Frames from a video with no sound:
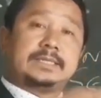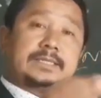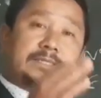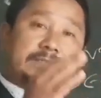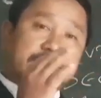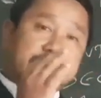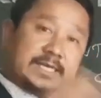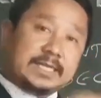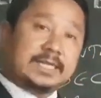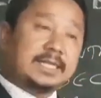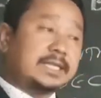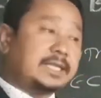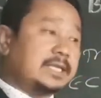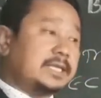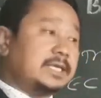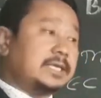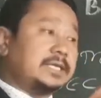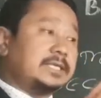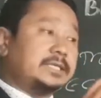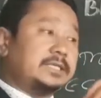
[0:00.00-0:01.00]
till
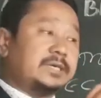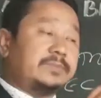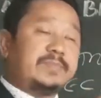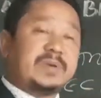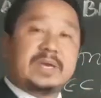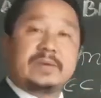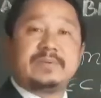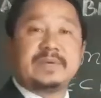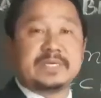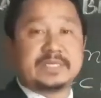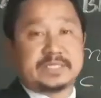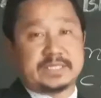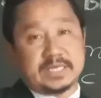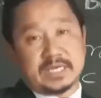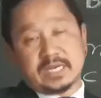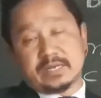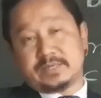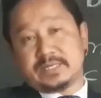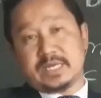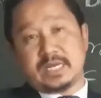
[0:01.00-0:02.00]
the baby is
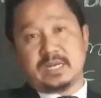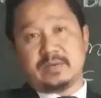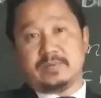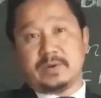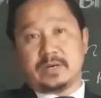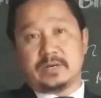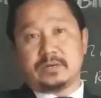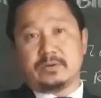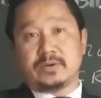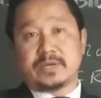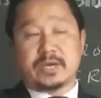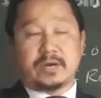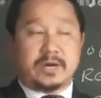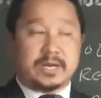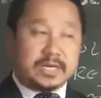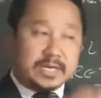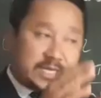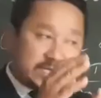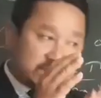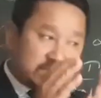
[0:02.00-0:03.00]
delivered. Okay,
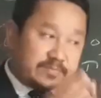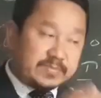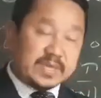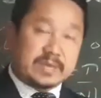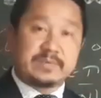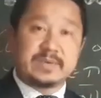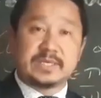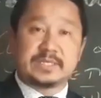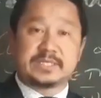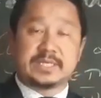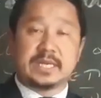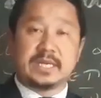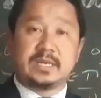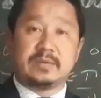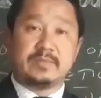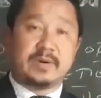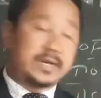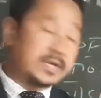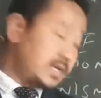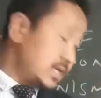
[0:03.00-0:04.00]
unless the baby is
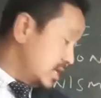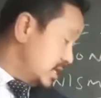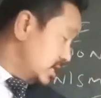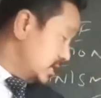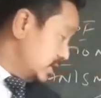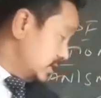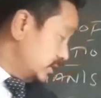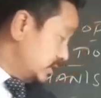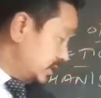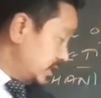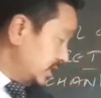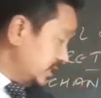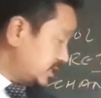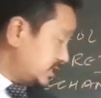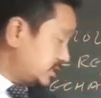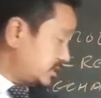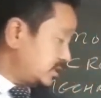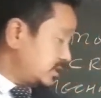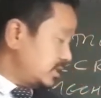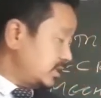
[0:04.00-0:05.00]
delivered,
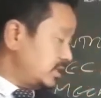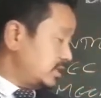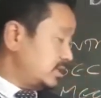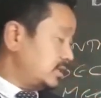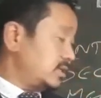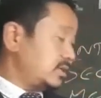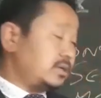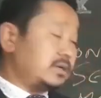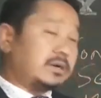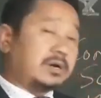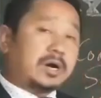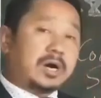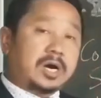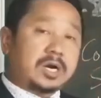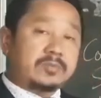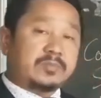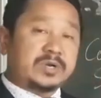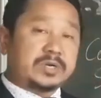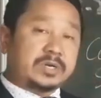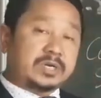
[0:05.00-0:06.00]
this
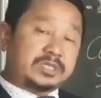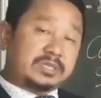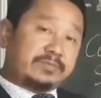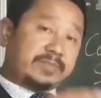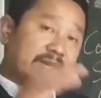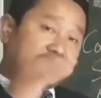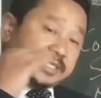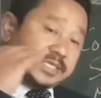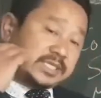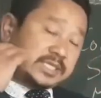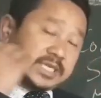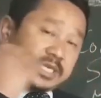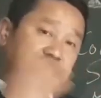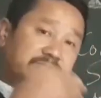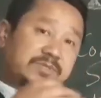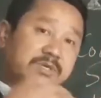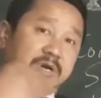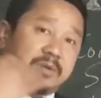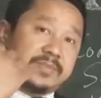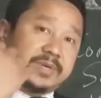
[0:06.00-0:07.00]
hormone or the message keeps
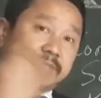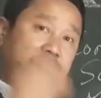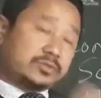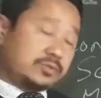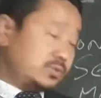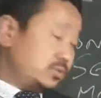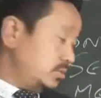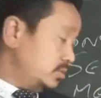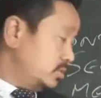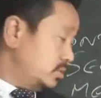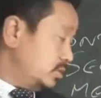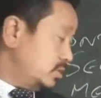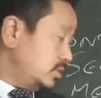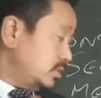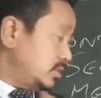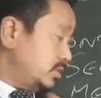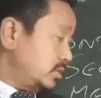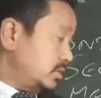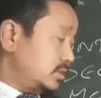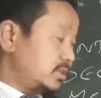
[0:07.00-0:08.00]
coming to
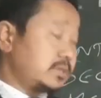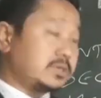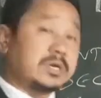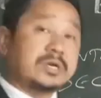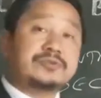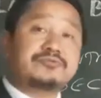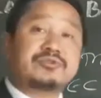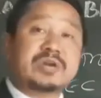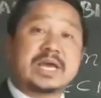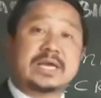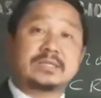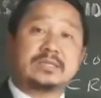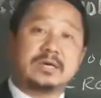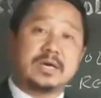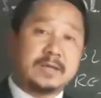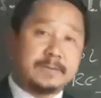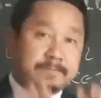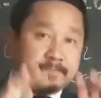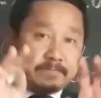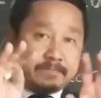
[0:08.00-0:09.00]
contract the